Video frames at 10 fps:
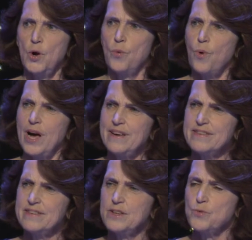Why is
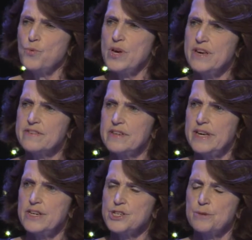it that we as a
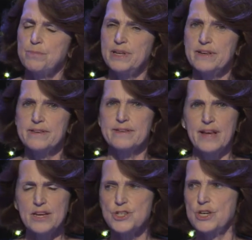nation place
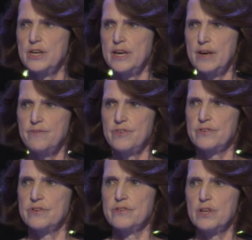such an
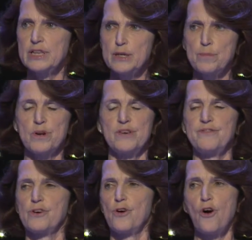emphasis on liberty
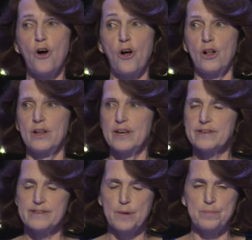for all,
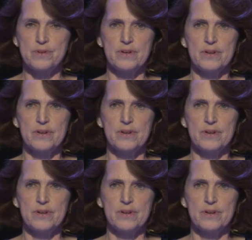except